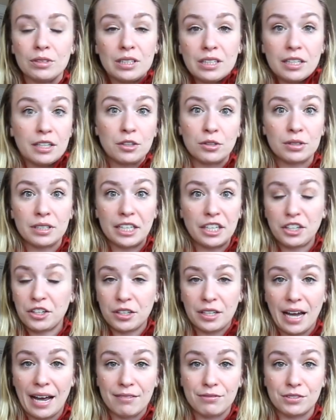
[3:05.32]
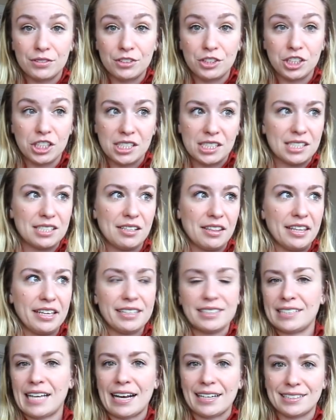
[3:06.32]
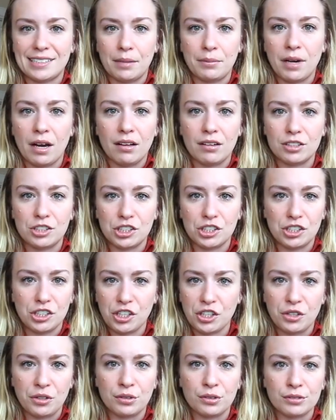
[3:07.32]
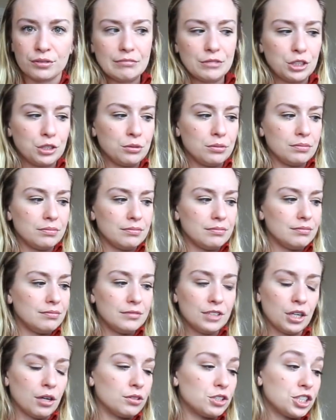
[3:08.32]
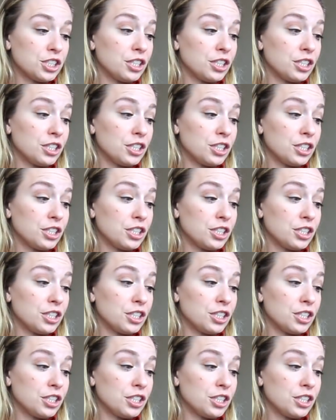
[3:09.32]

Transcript: literally could have just the exact same knowledge as you to coach